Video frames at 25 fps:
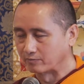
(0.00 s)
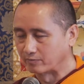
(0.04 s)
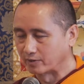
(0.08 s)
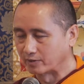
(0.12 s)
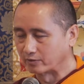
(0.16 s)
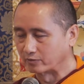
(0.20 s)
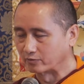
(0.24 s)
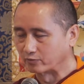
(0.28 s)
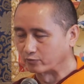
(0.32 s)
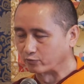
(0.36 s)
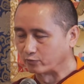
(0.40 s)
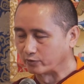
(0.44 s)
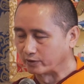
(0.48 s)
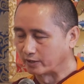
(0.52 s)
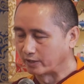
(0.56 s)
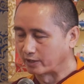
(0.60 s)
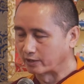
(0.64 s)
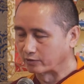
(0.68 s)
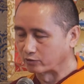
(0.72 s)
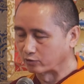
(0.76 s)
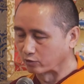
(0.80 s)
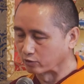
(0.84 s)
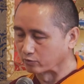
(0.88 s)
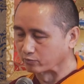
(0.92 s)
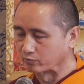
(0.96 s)
but we
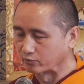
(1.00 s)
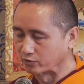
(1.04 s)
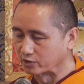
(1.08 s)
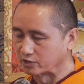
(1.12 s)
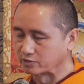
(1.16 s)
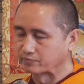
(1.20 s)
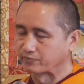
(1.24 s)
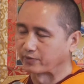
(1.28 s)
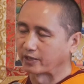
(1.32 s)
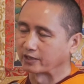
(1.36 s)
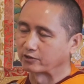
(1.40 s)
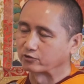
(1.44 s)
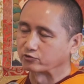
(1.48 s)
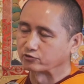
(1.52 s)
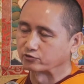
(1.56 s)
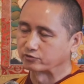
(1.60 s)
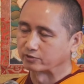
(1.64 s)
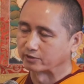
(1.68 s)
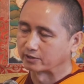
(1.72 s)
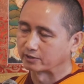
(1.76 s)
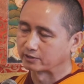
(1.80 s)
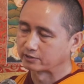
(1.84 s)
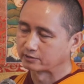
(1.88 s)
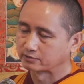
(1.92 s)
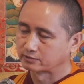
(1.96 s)
are not Buddhist
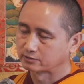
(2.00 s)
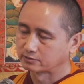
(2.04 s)
practitioner.